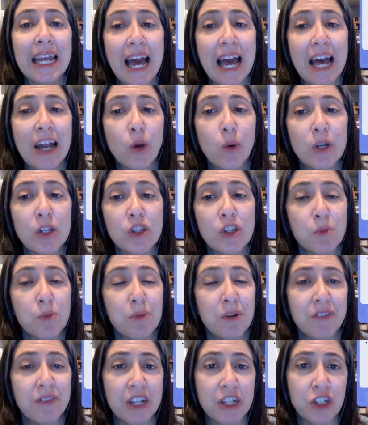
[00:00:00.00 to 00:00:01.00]
Inadequate
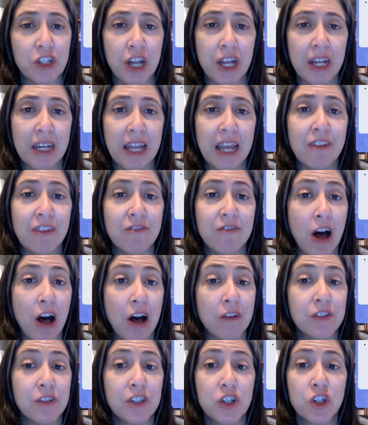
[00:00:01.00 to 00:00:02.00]
supervision
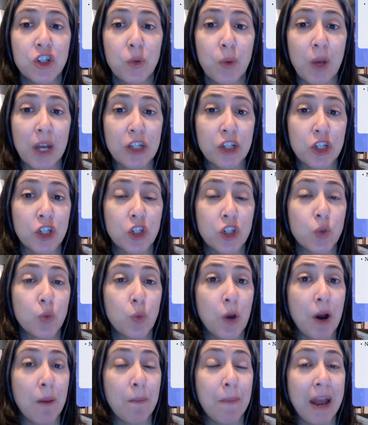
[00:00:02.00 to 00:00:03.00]
involves
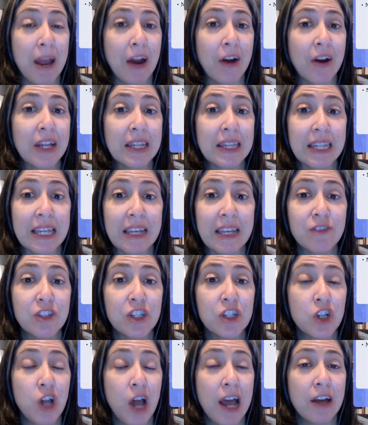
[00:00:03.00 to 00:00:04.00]
situations where a parent leaves
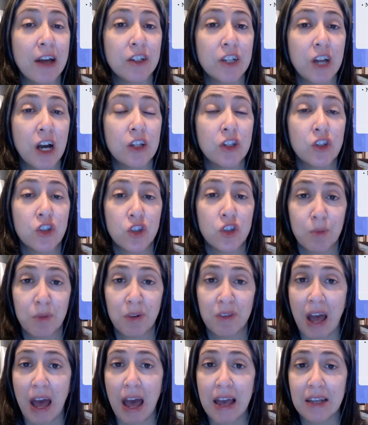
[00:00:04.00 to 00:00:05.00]
a child
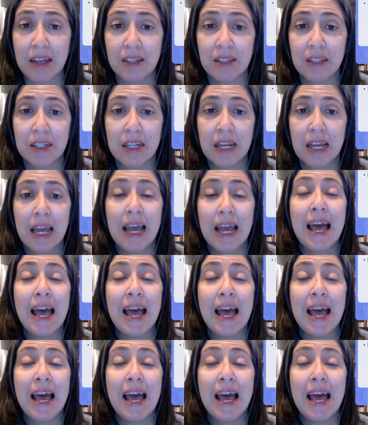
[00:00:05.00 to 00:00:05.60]
unsupervised,